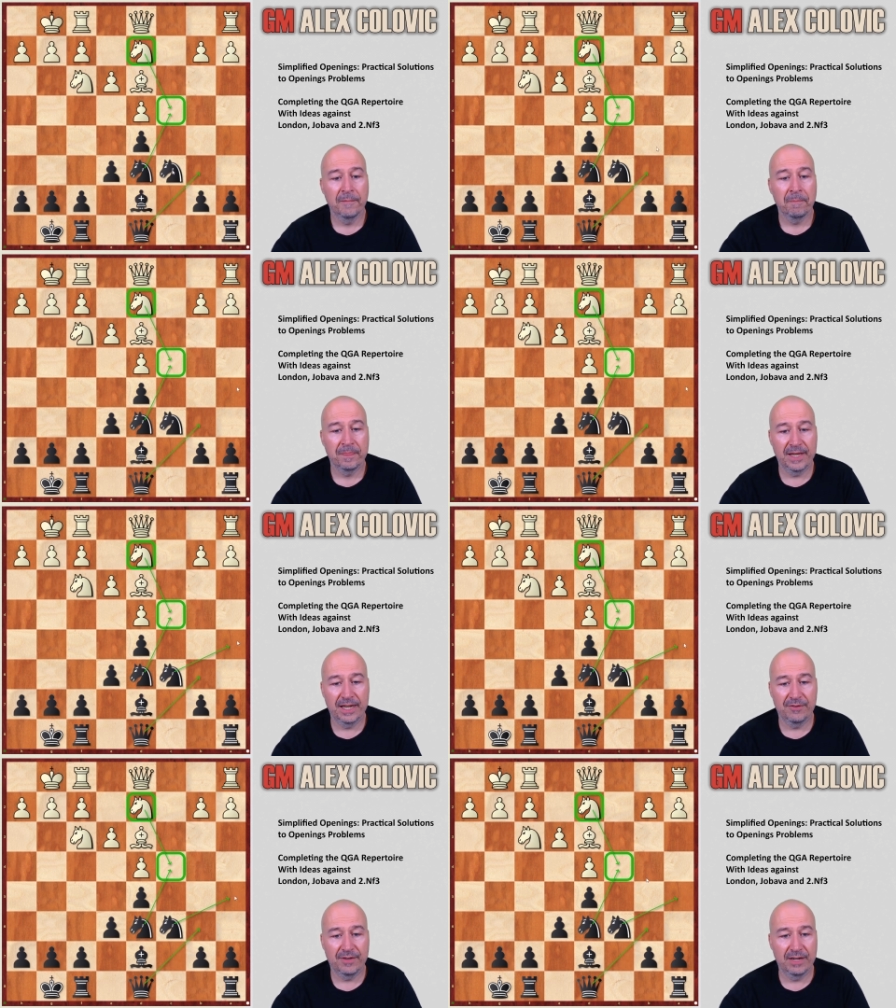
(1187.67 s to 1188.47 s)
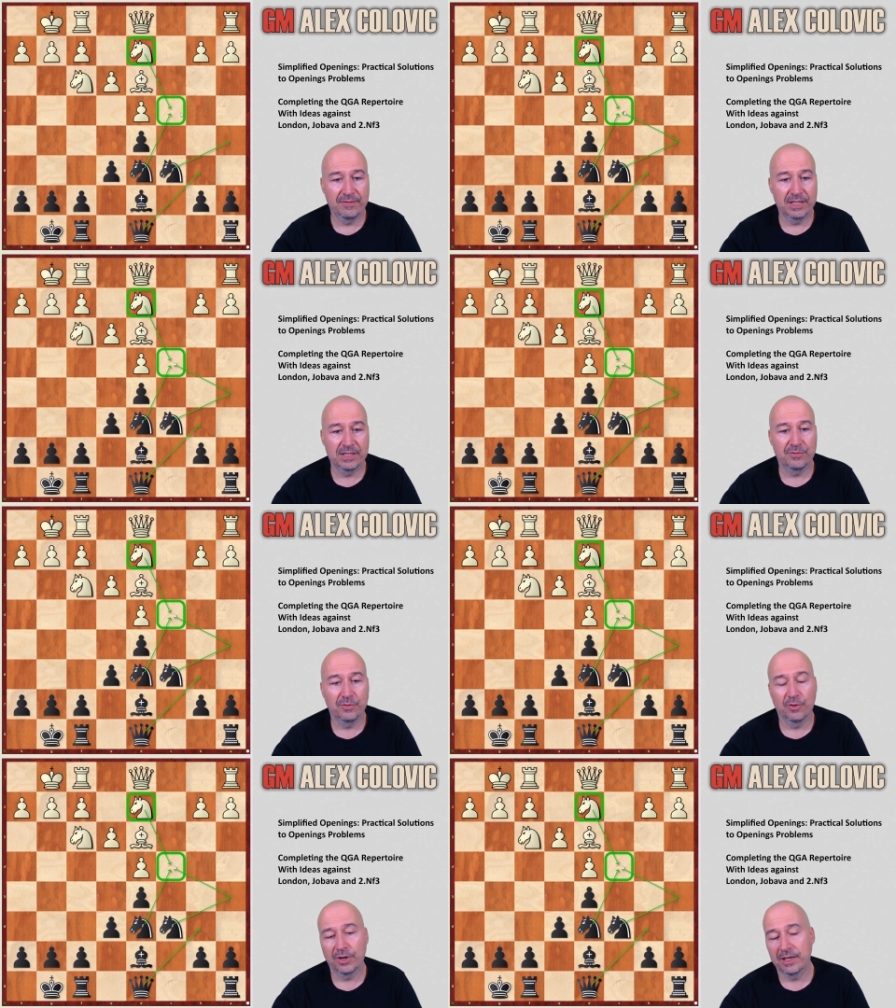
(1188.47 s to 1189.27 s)
knight a5, knight
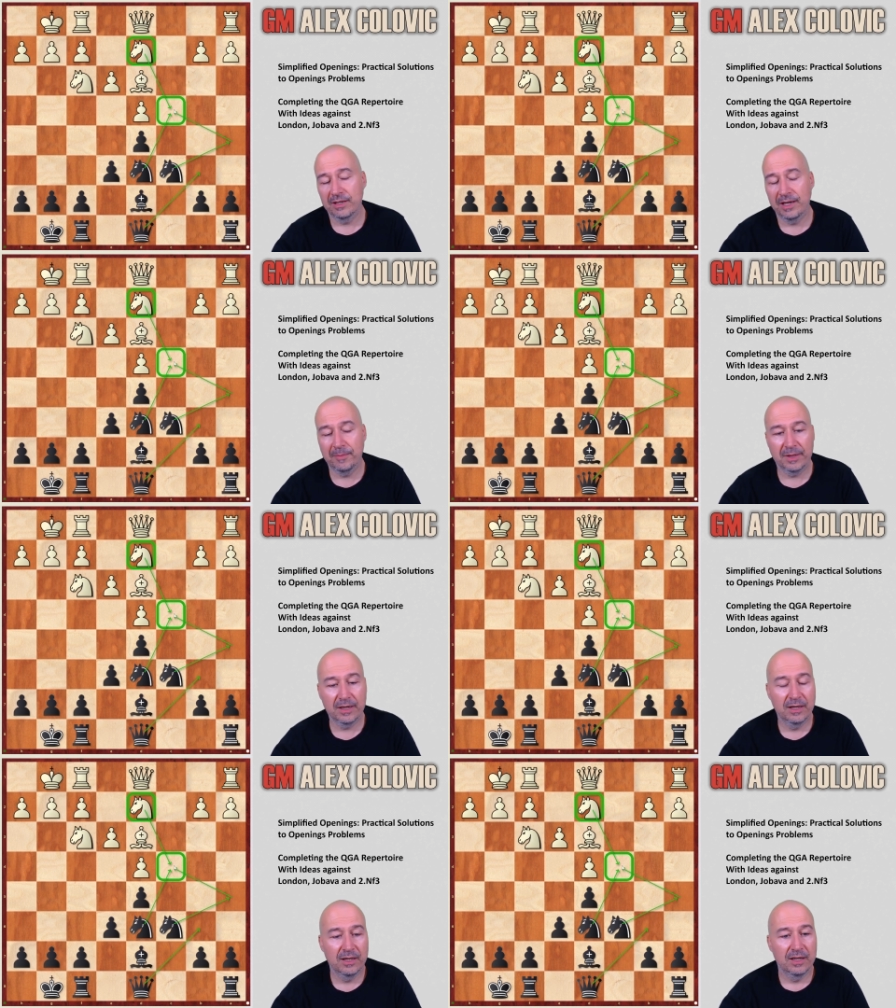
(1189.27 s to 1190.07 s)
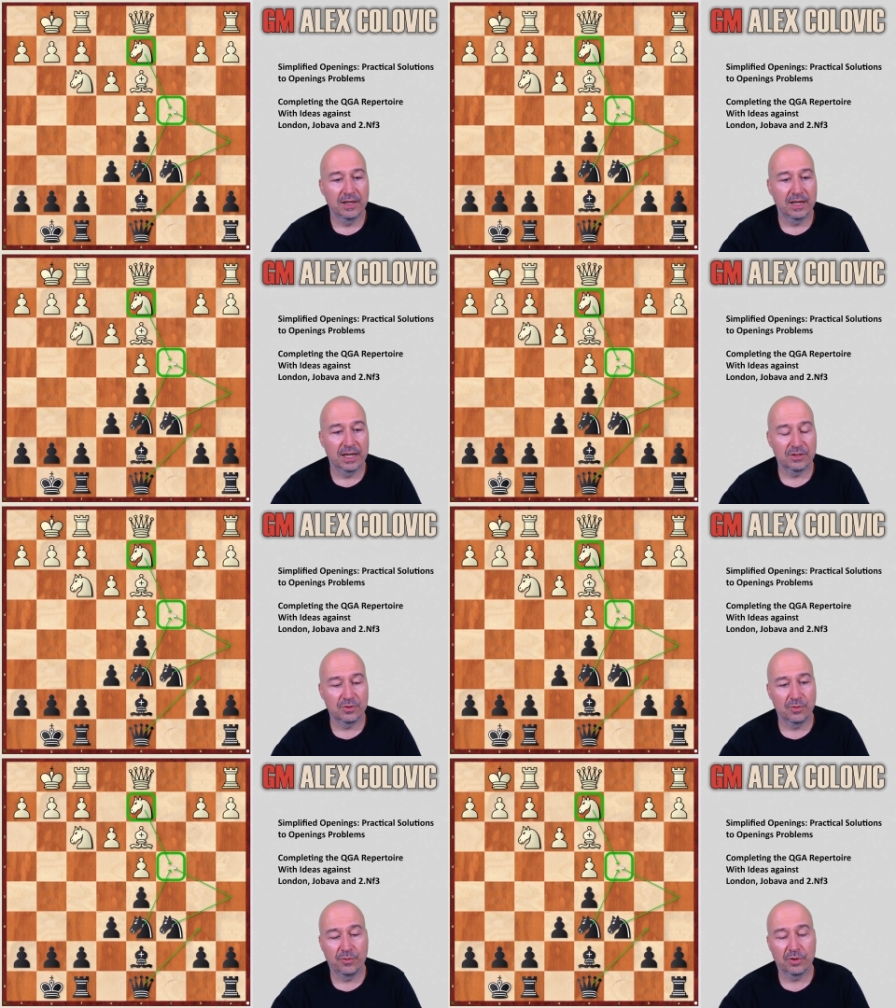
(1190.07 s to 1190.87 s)
c4 can happen, and
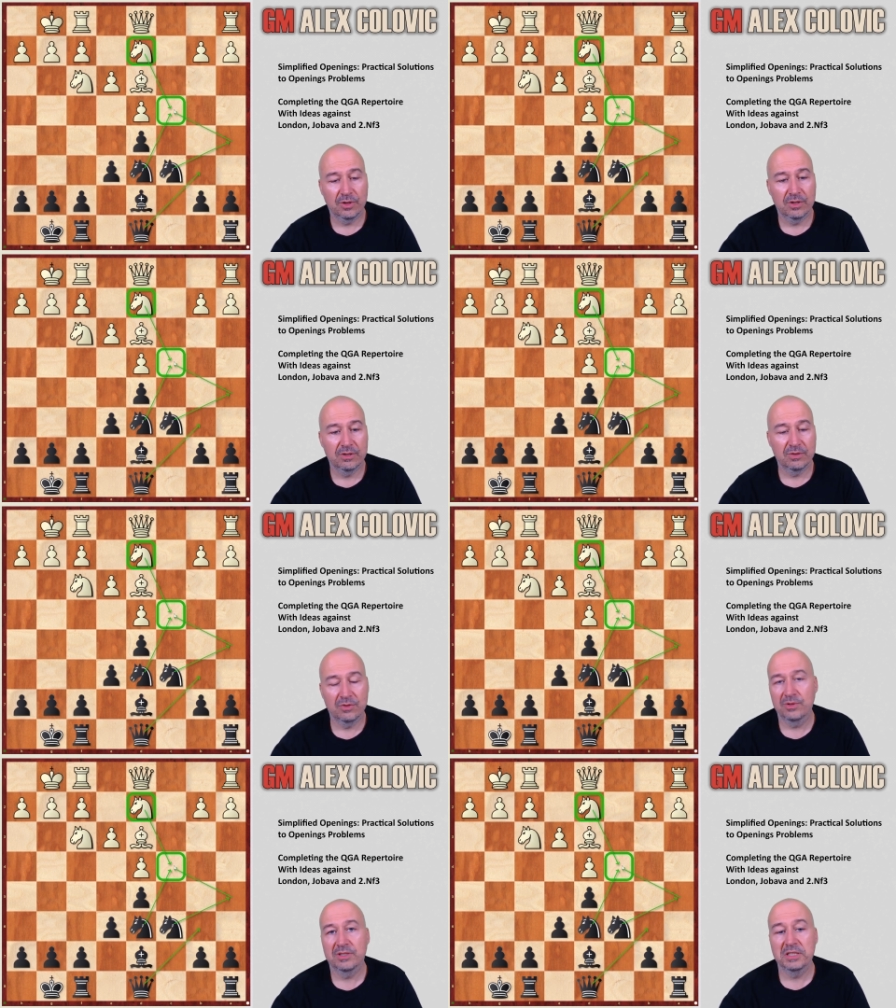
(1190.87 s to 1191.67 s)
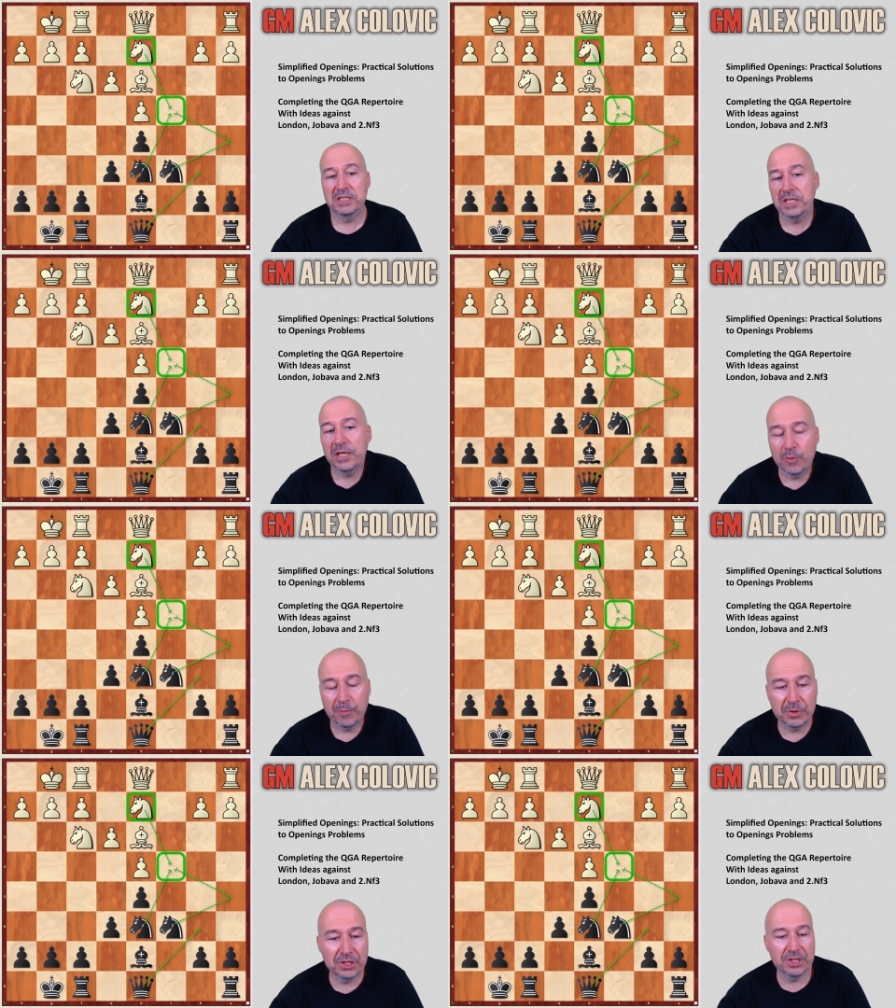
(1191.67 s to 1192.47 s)
so forth. So it's an equal
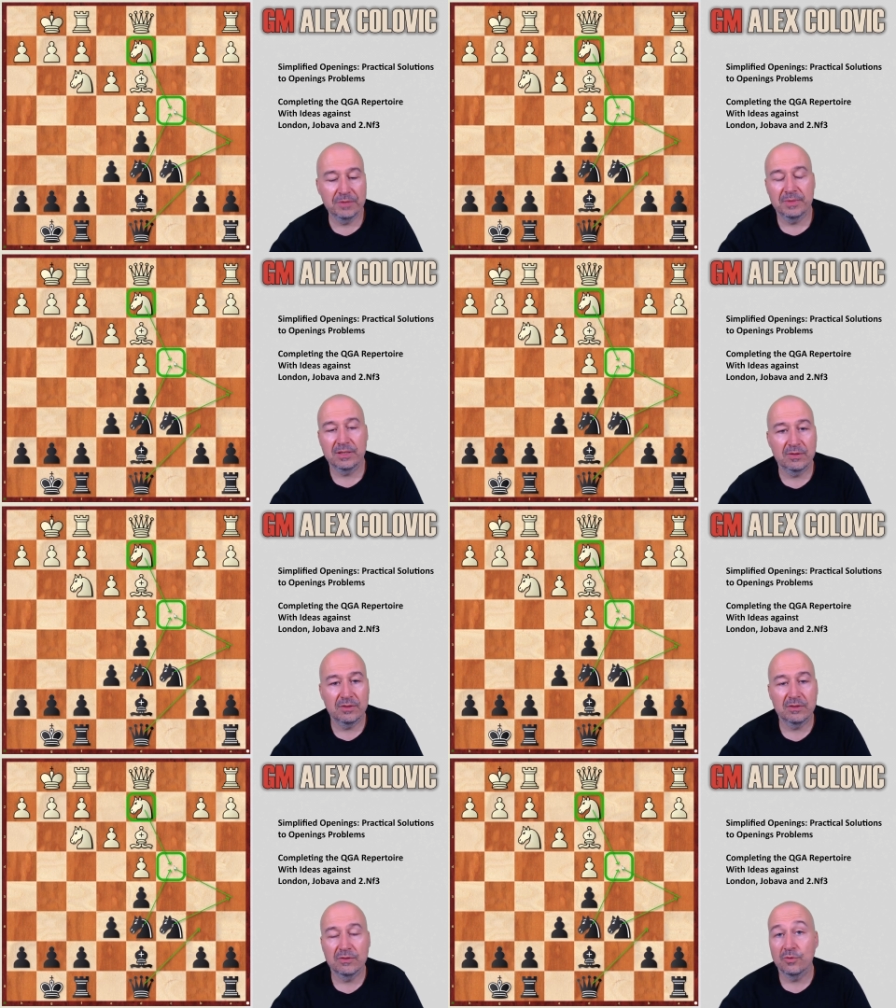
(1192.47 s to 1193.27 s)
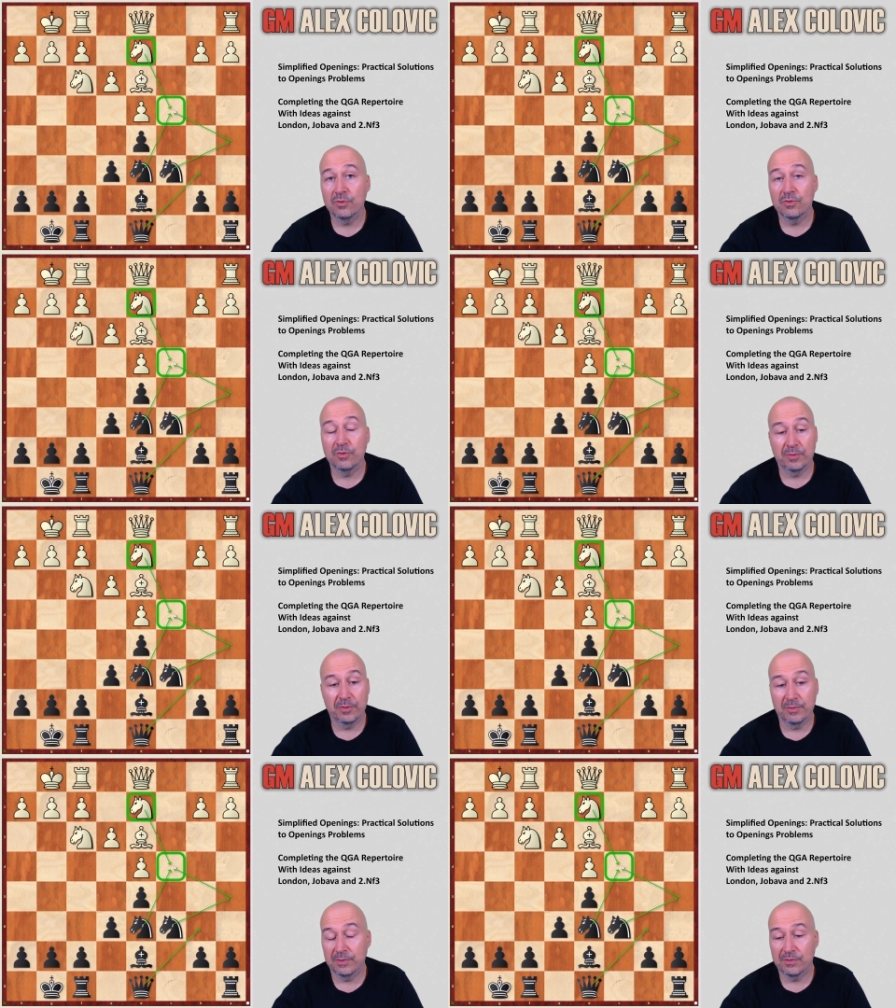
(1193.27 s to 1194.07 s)
position, but no
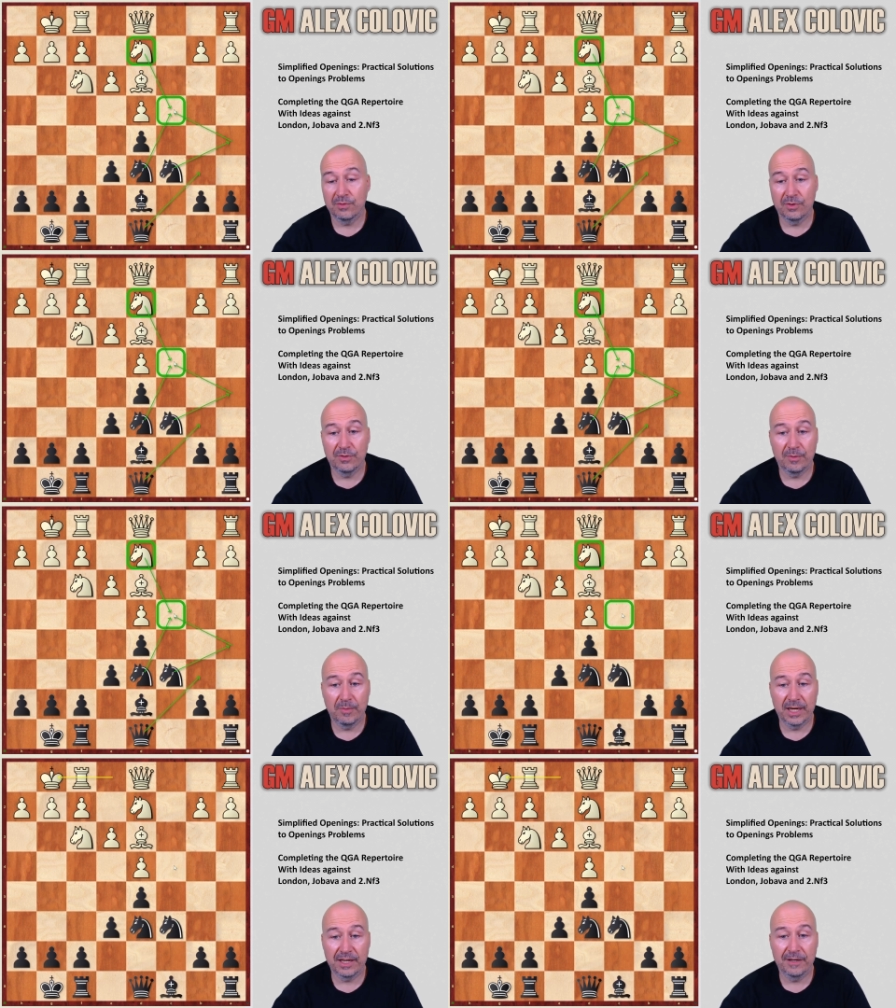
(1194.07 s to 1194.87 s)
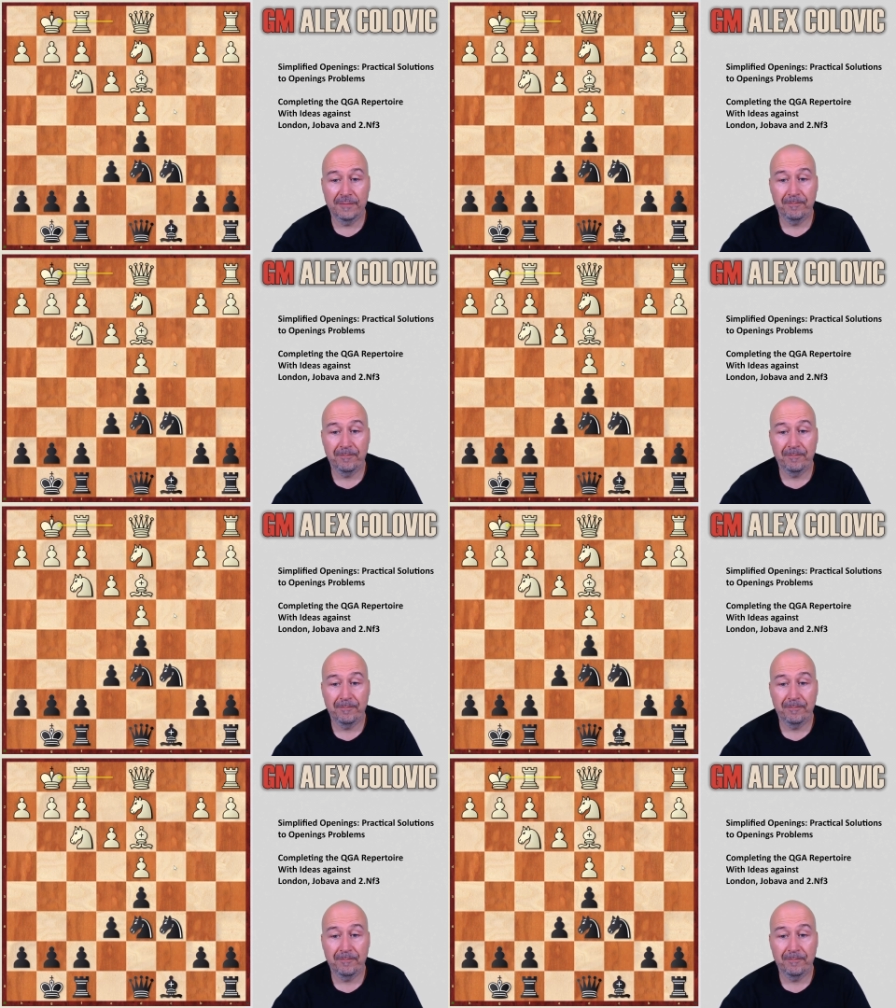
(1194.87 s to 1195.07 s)
problems for black here.